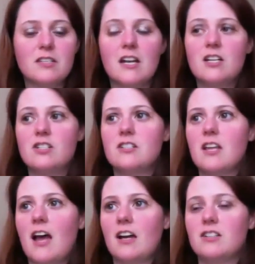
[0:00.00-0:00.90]
And I
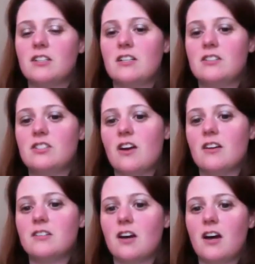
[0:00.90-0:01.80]
just
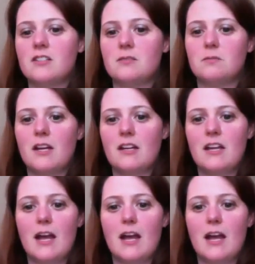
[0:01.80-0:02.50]
got some like